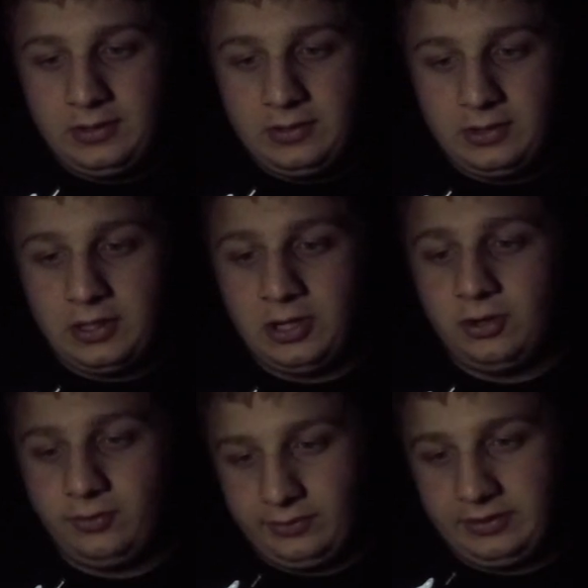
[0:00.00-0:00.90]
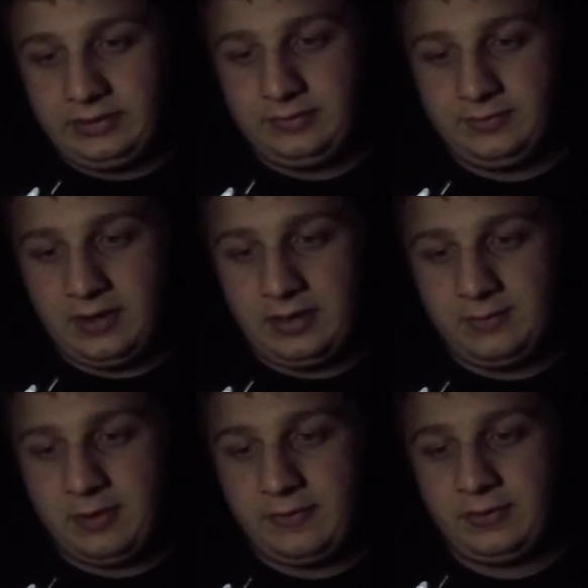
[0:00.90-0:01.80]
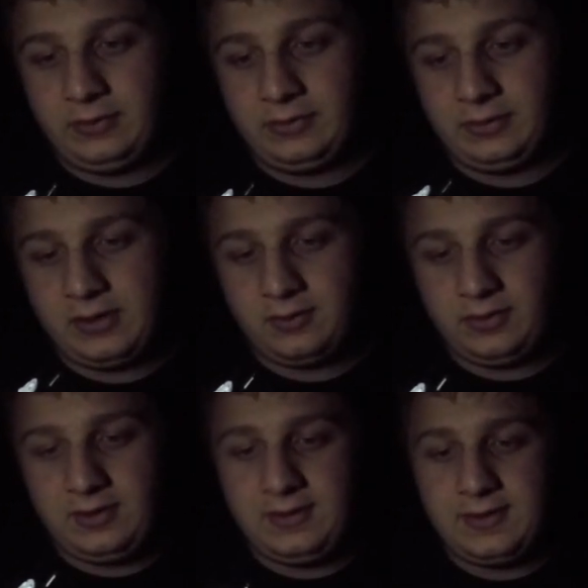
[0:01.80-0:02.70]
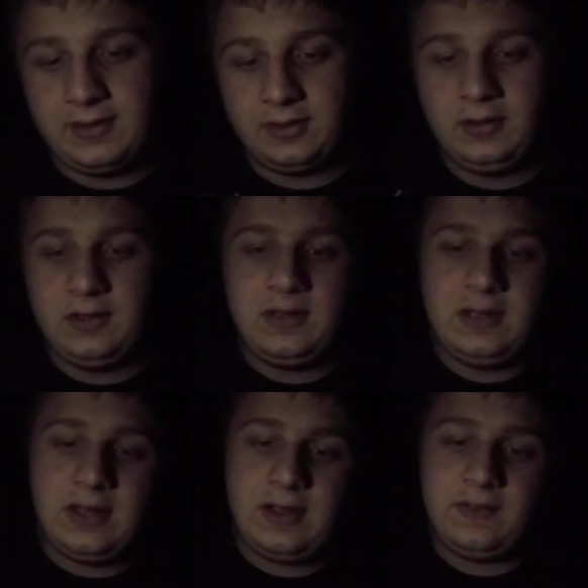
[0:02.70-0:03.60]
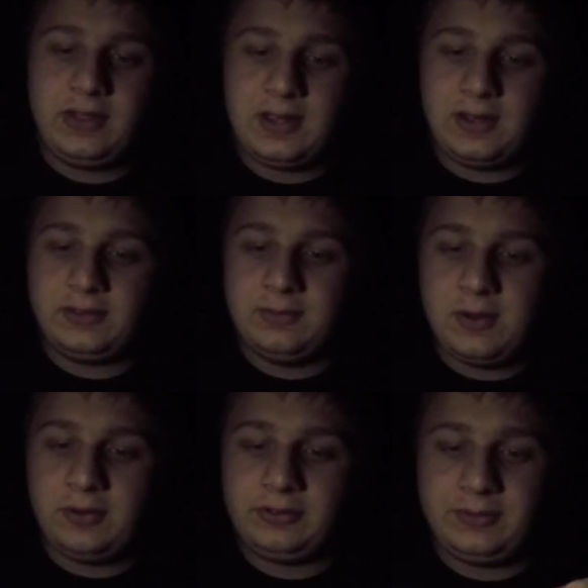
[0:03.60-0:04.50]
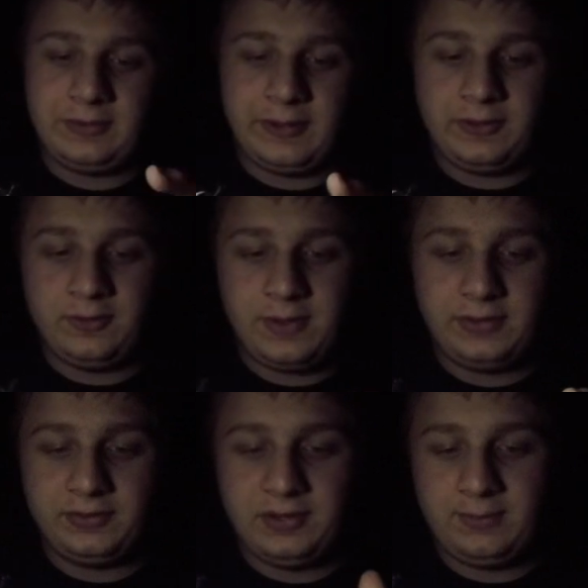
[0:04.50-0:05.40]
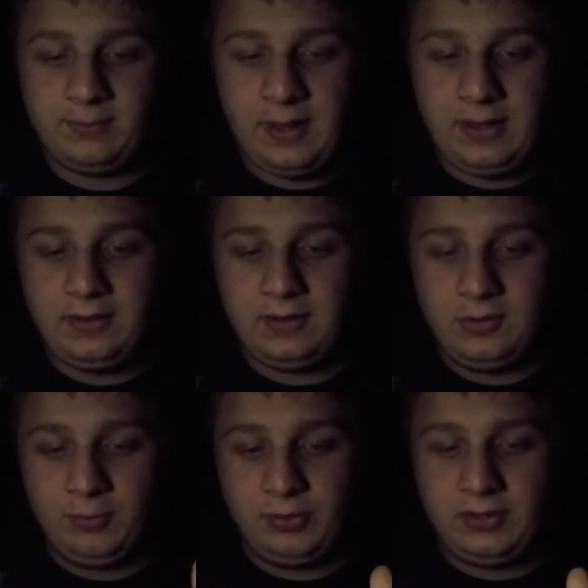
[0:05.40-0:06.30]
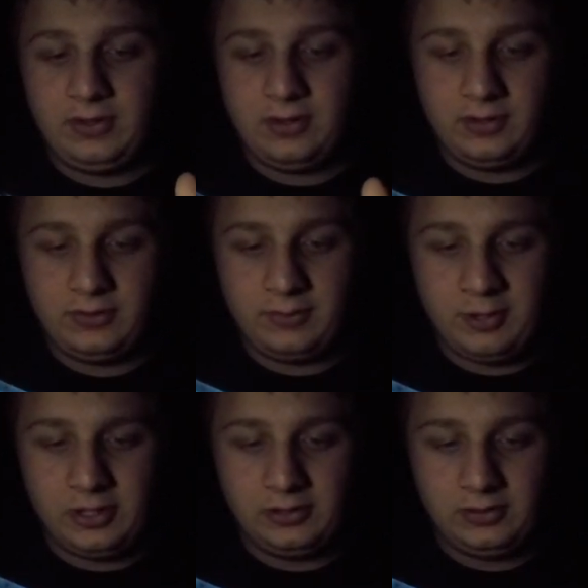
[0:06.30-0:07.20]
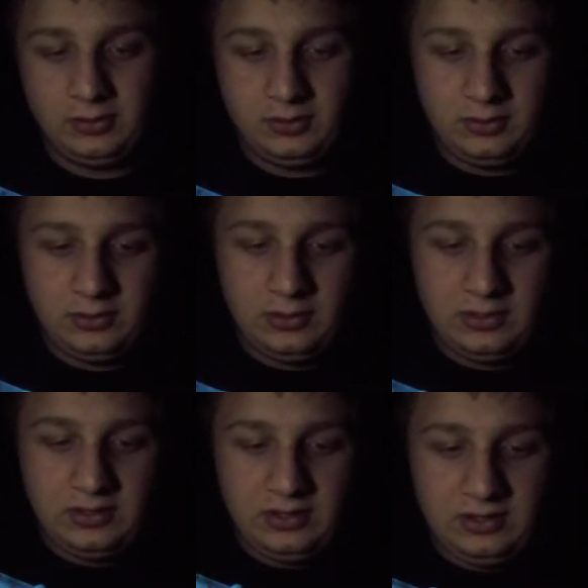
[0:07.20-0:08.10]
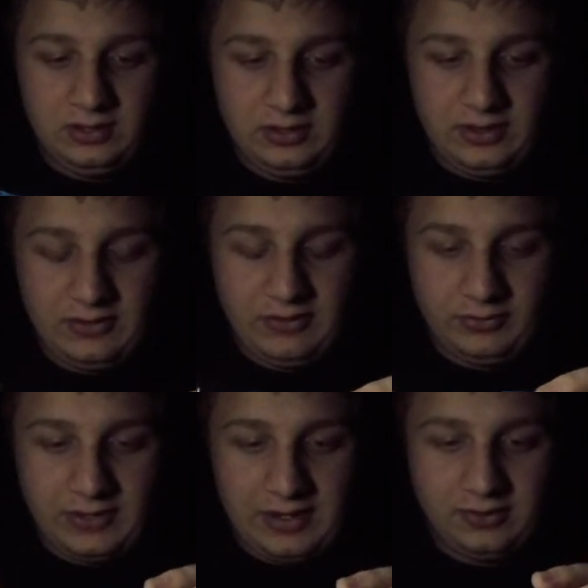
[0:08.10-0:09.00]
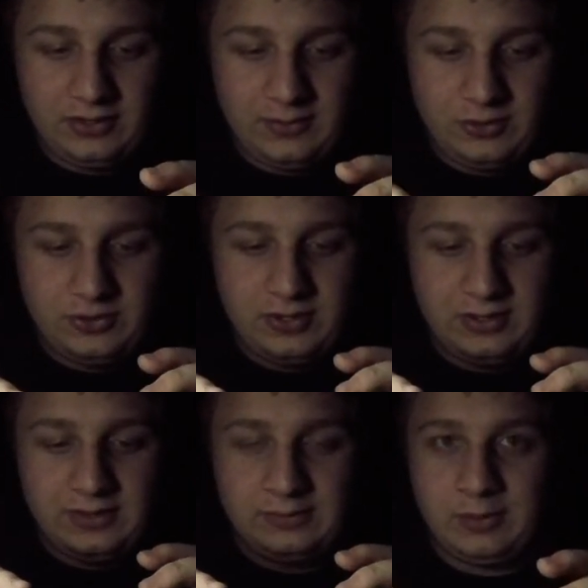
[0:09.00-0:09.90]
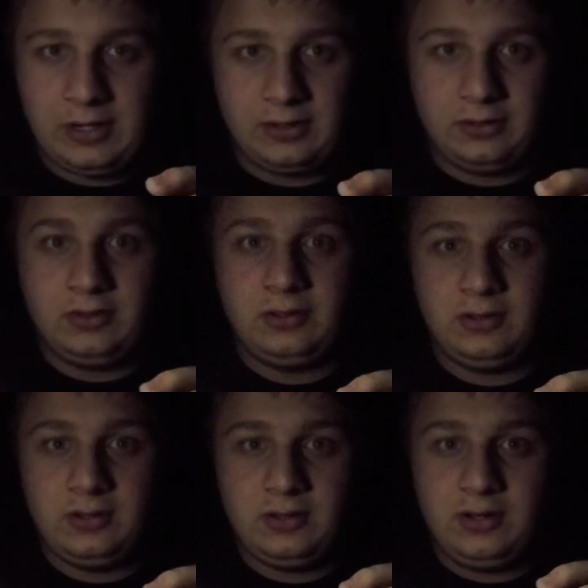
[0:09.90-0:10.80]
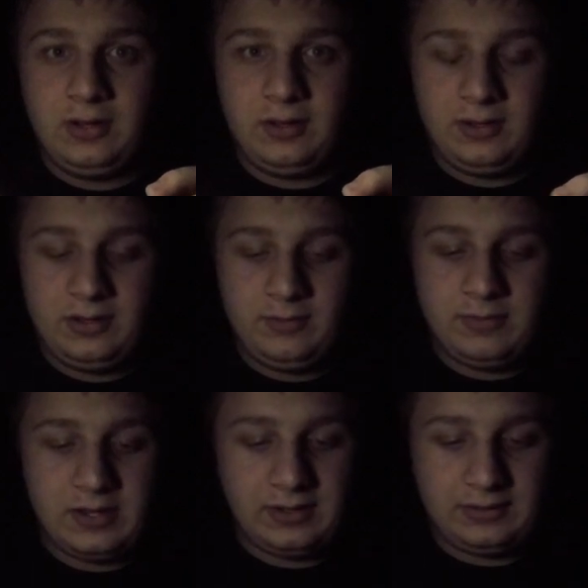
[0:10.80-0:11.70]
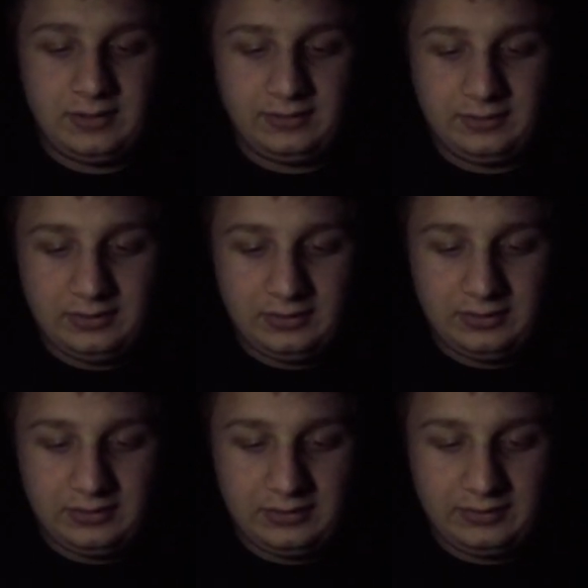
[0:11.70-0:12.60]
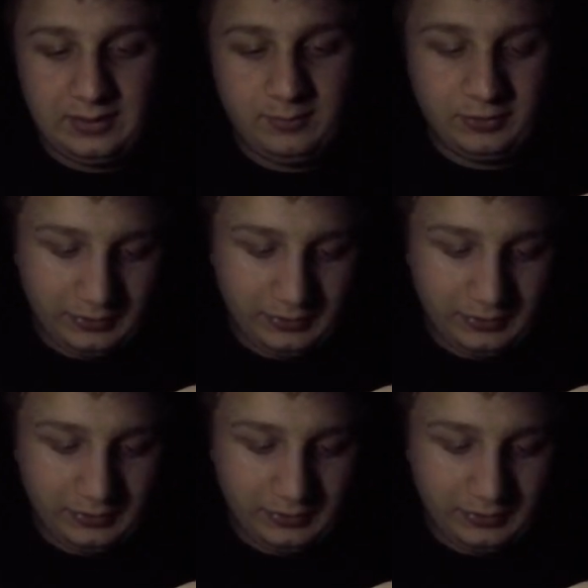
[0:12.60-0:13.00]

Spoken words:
a hose, and the buffers are the only detail. Everything else, mostly besides the whistles, is painted or printed onto the model. Now I will now demonstrate this model being disassembled.